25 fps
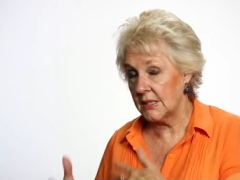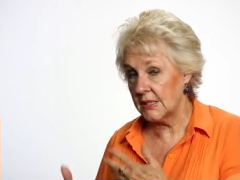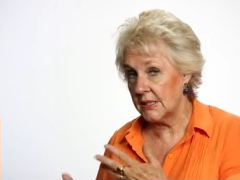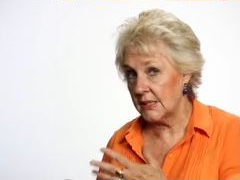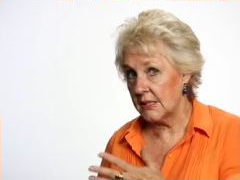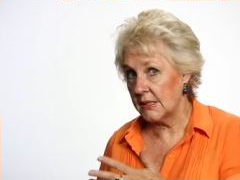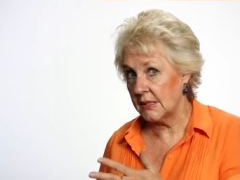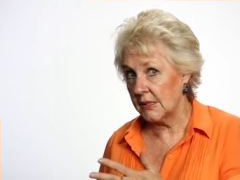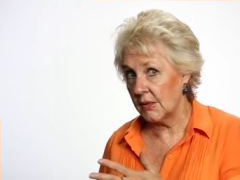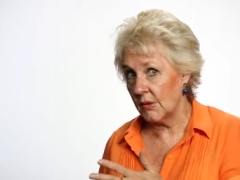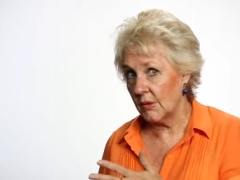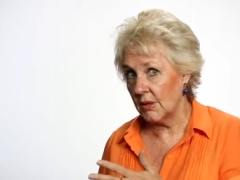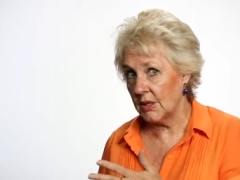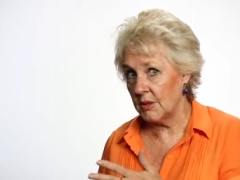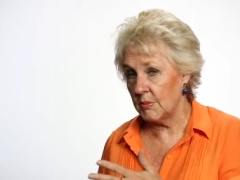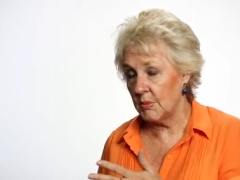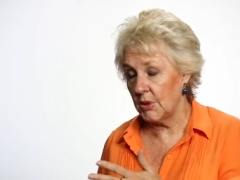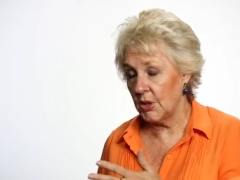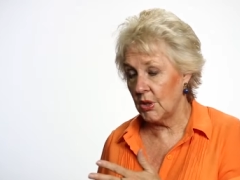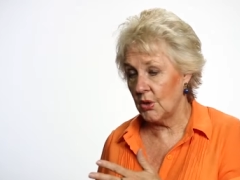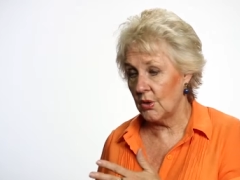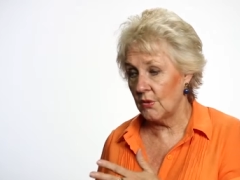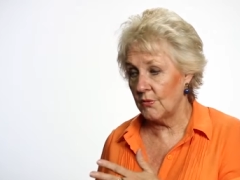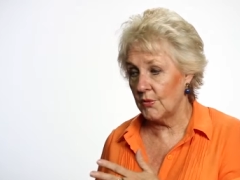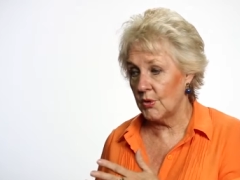necessarily
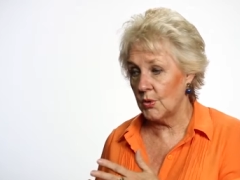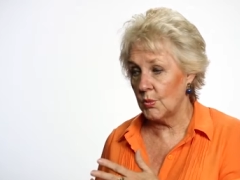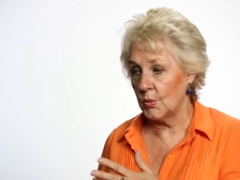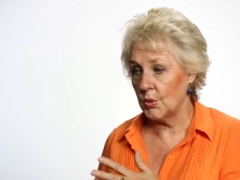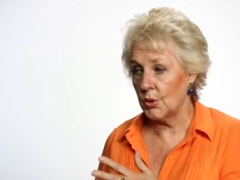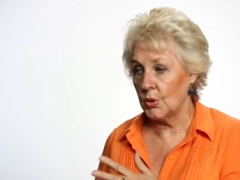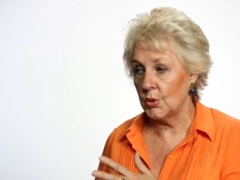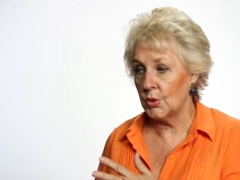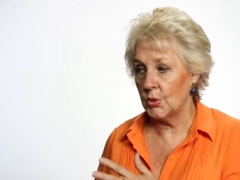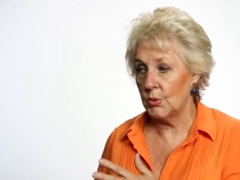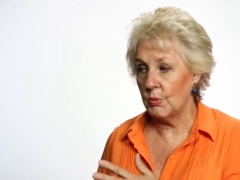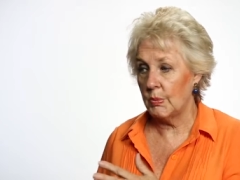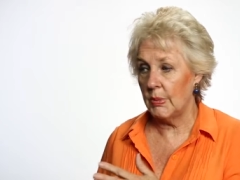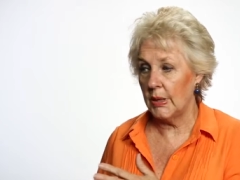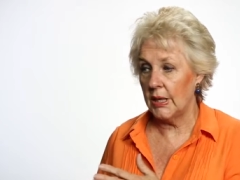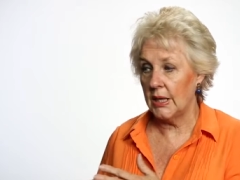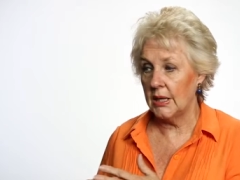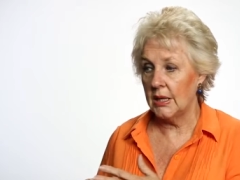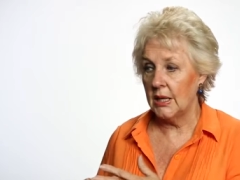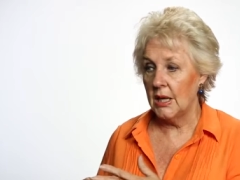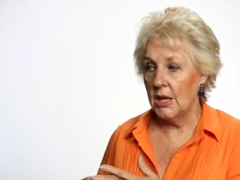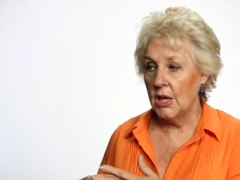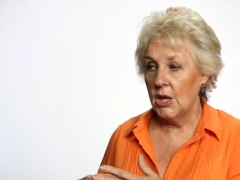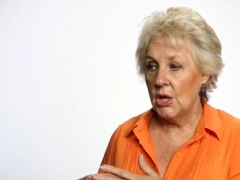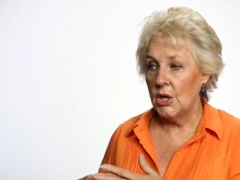be of the world,
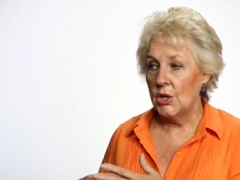but